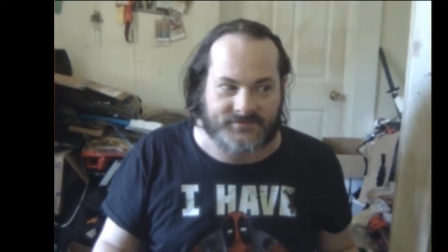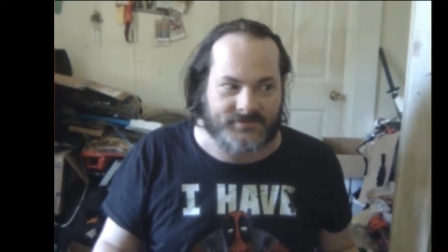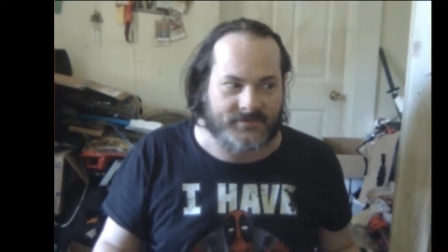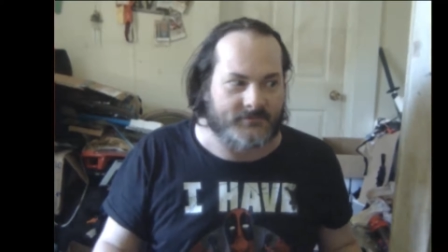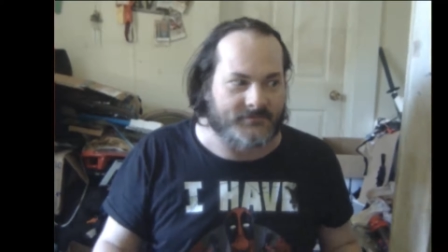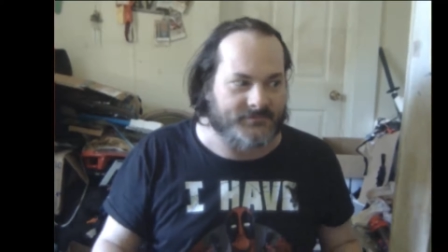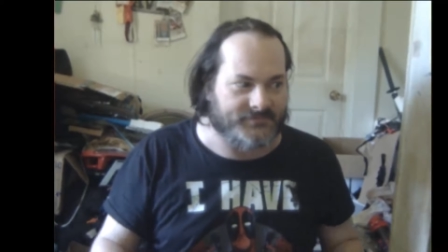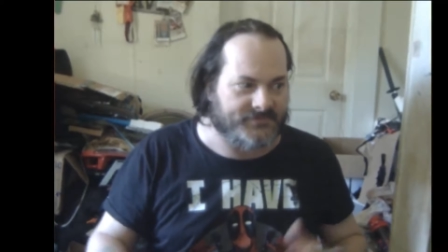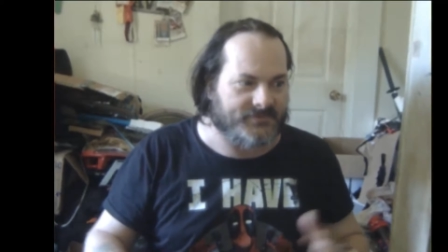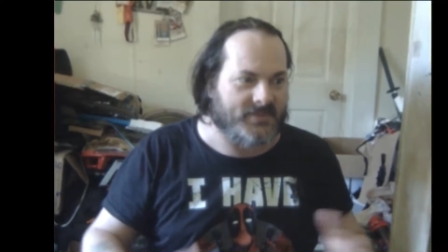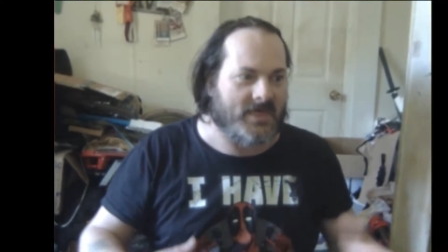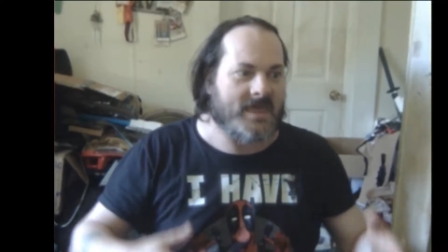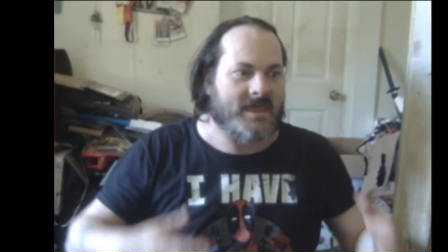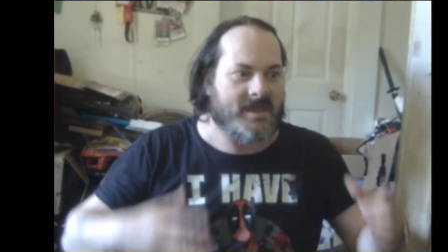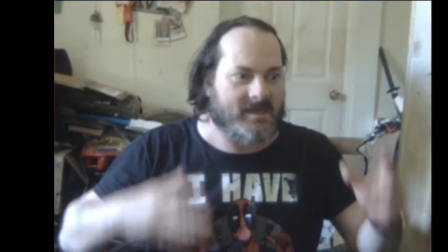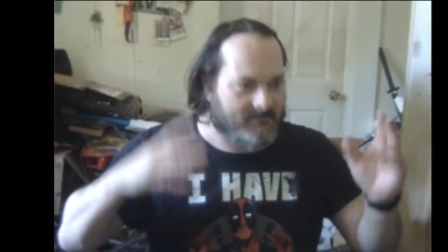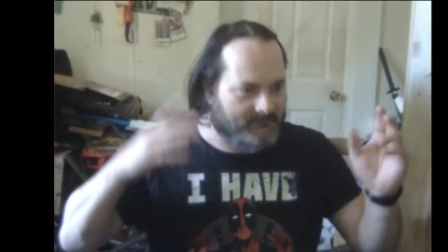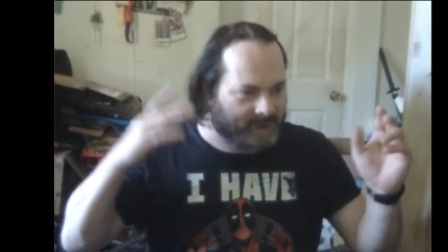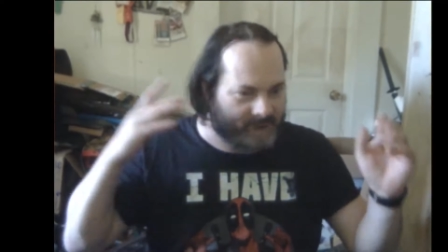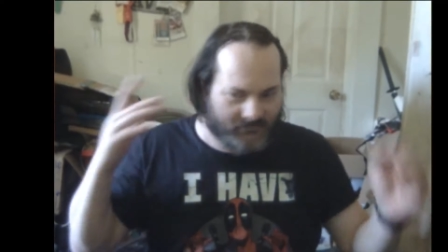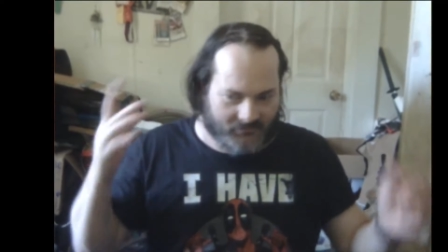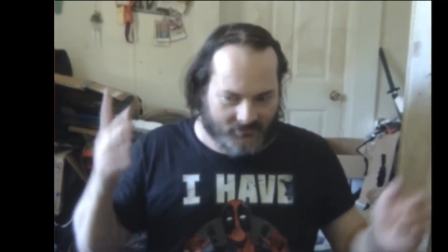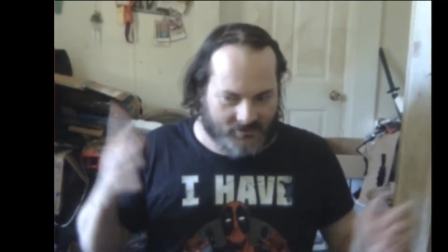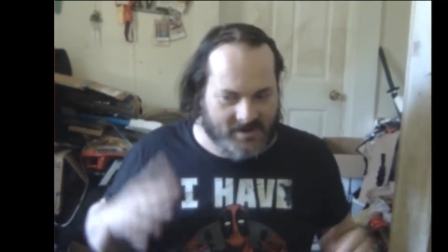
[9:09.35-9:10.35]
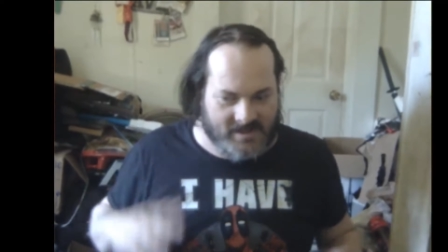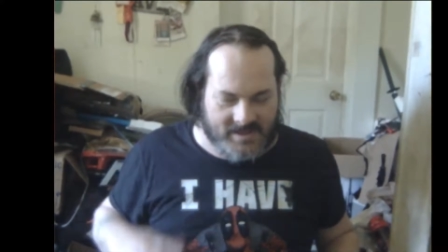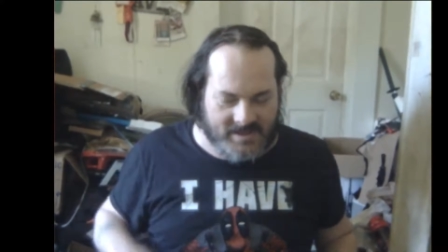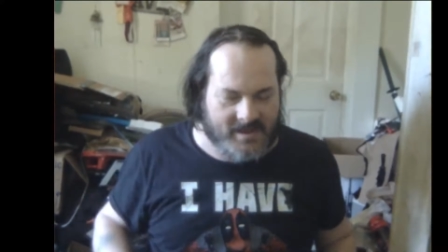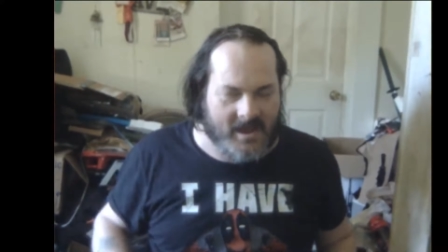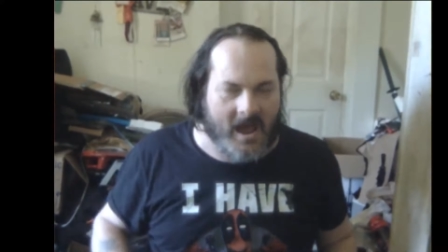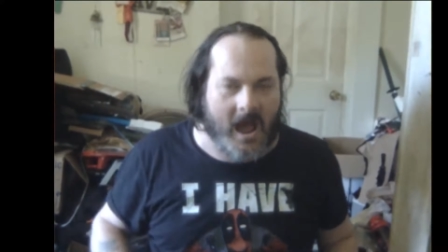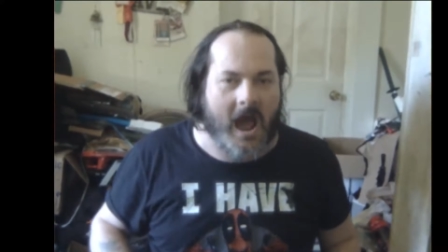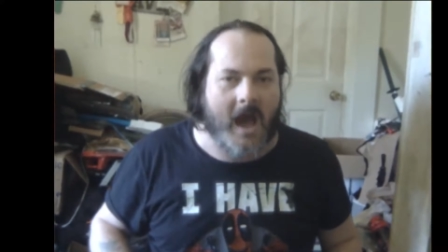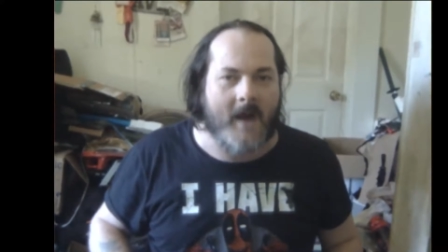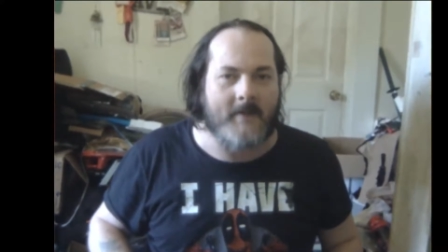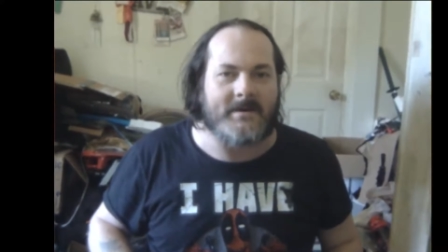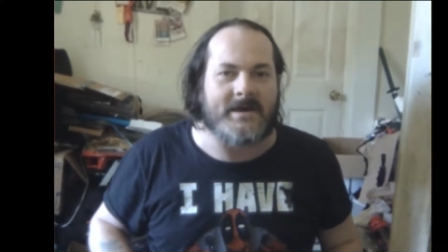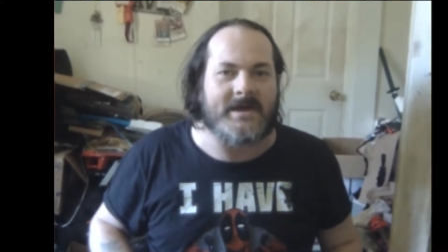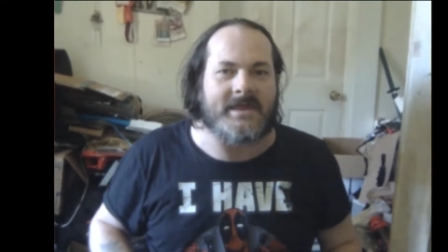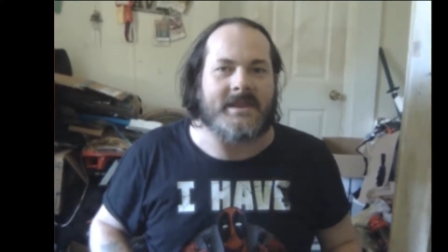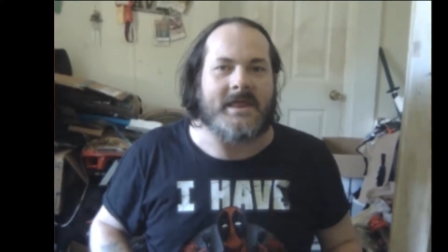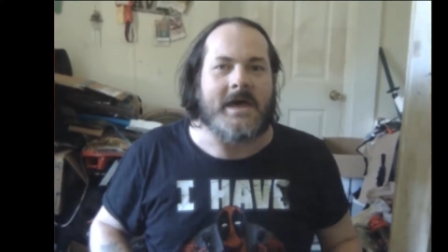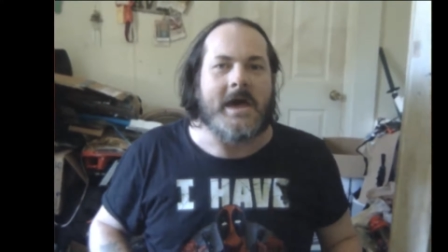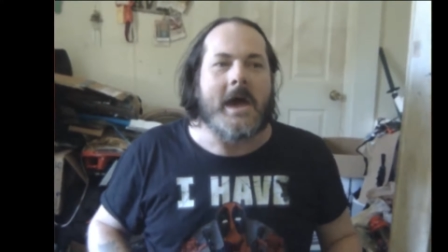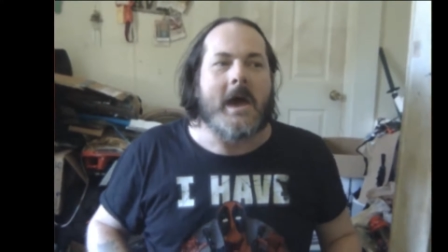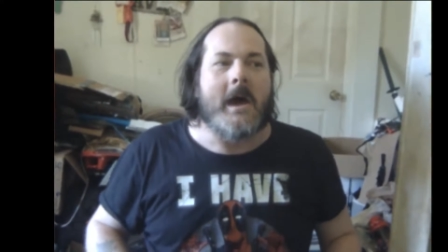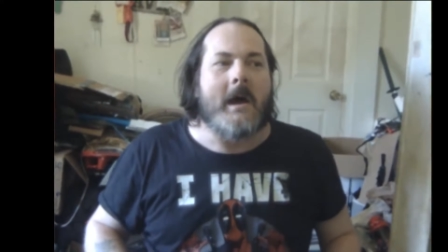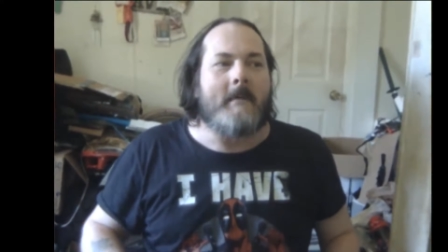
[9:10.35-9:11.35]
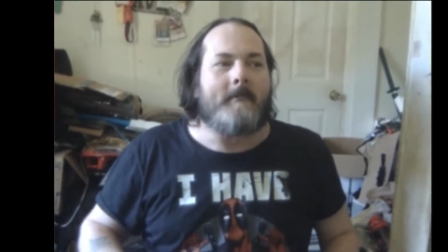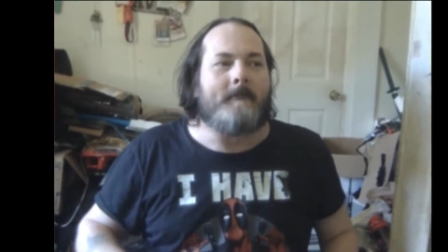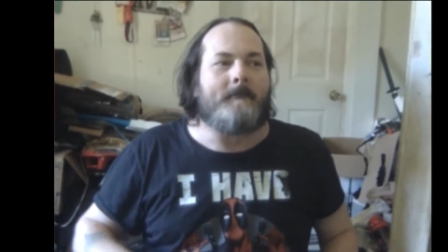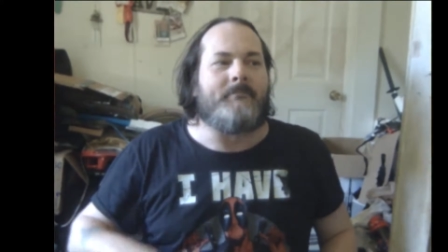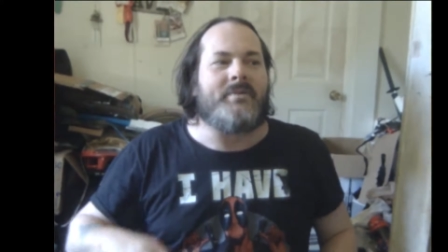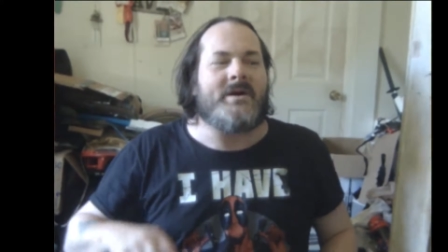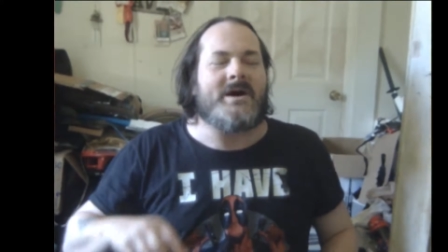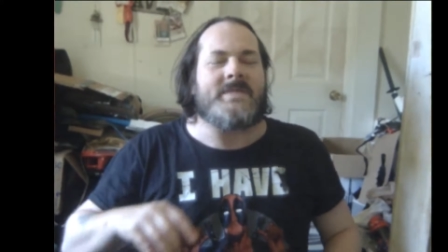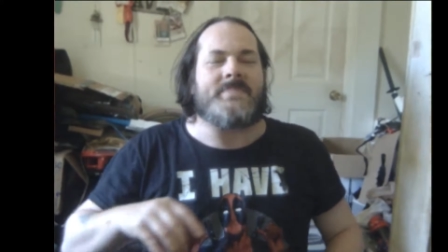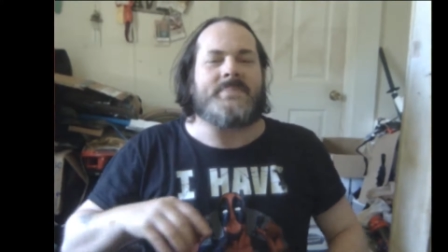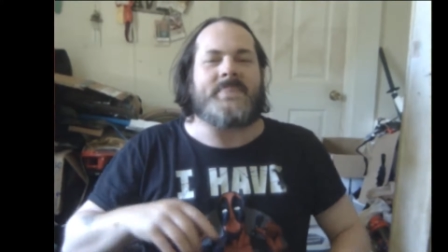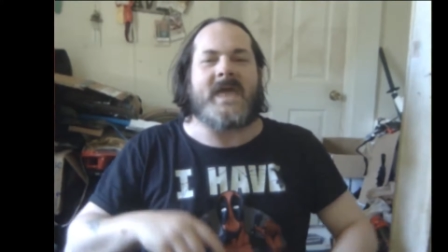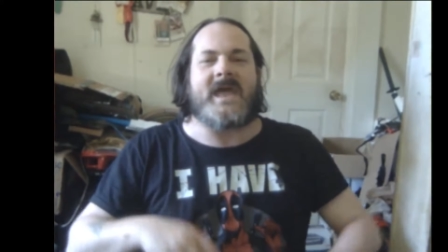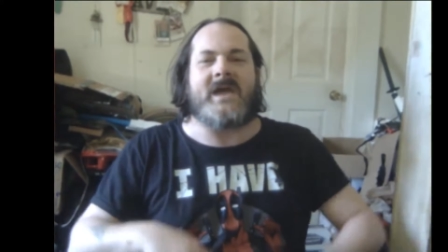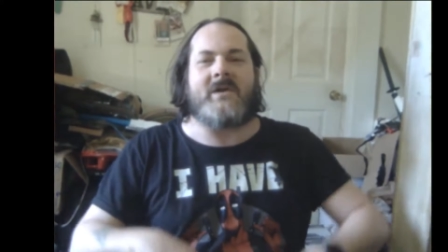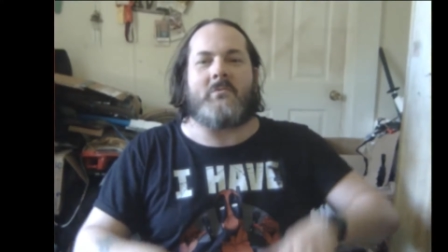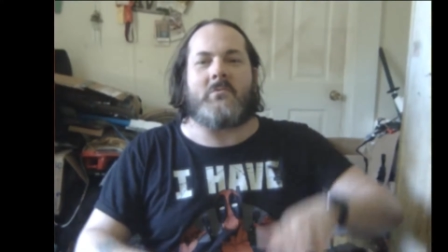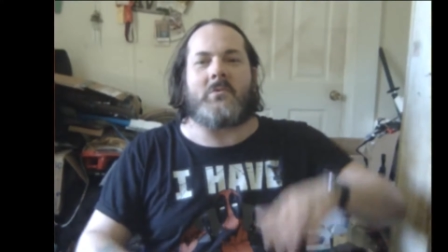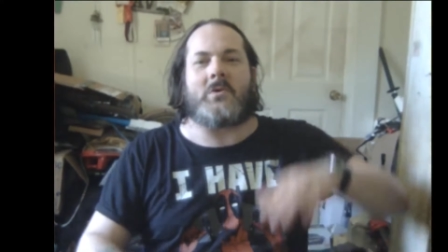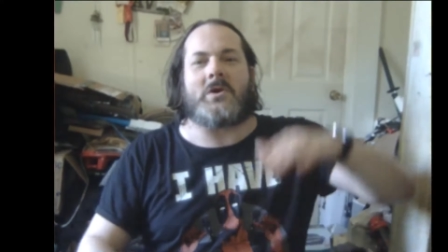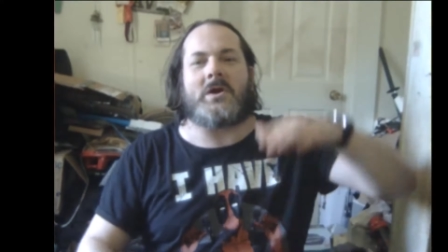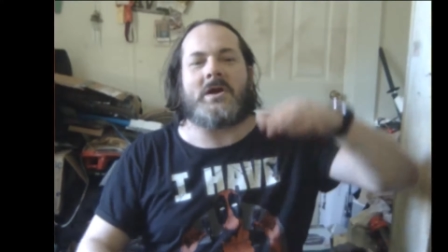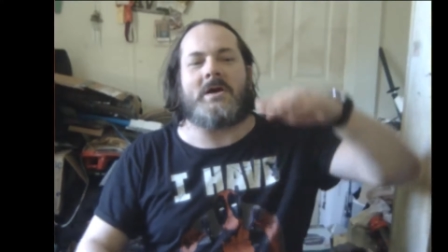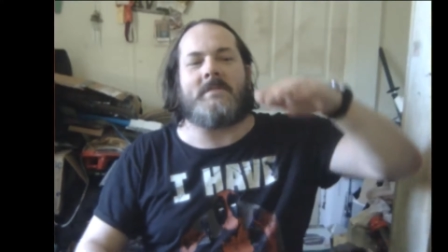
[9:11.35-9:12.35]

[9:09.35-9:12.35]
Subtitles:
It was like pretty common, but they were